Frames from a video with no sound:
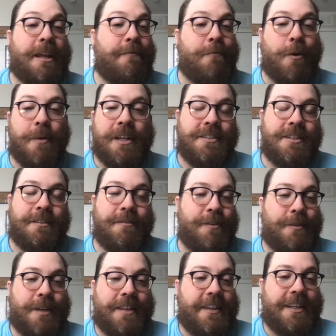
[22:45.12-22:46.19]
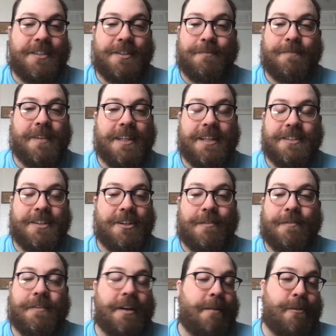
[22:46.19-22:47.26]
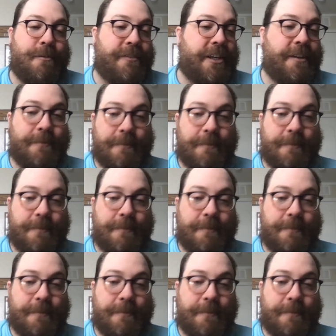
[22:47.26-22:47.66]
like Four Weddings and a Funeral. I think it's a good, funny movie.